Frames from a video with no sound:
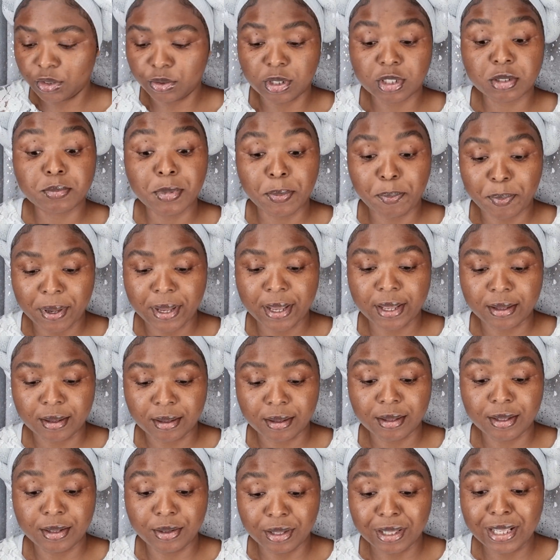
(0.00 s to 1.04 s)
my pen?
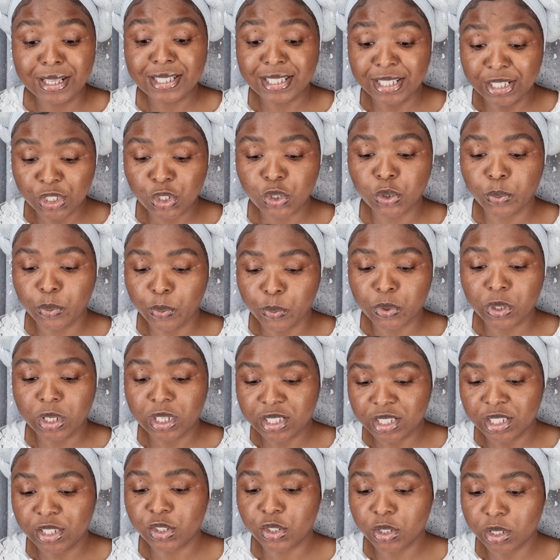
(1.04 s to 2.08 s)
Listen to
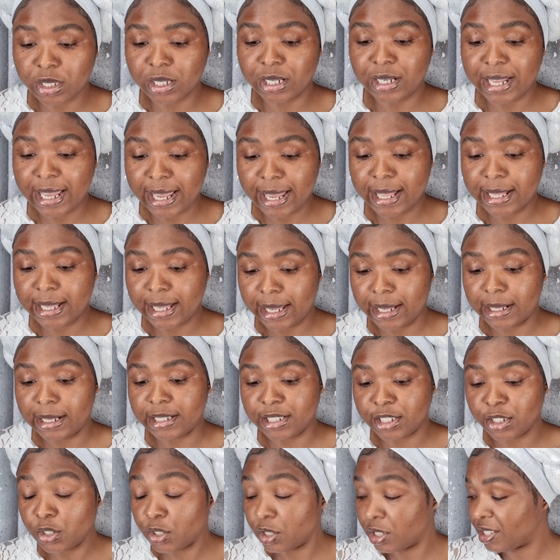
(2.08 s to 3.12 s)
listen to the lady.
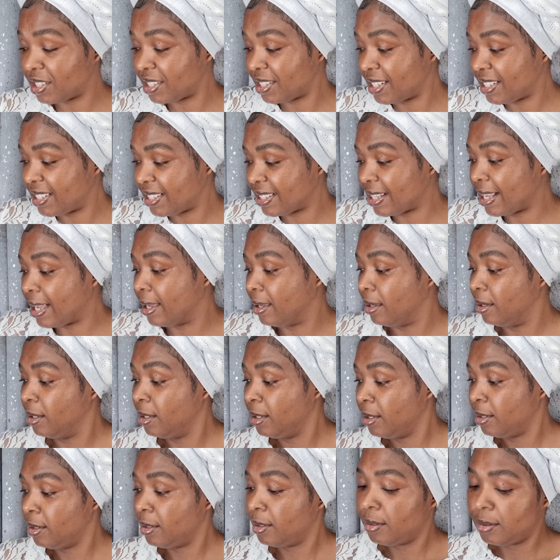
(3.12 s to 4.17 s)
Listen to the sister.
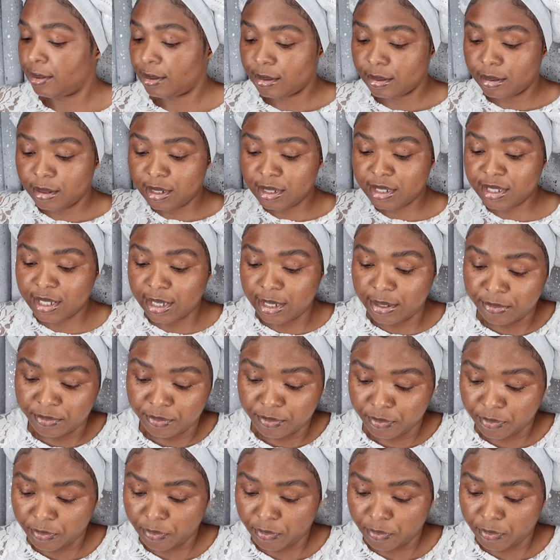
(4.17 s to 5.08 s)
Listen.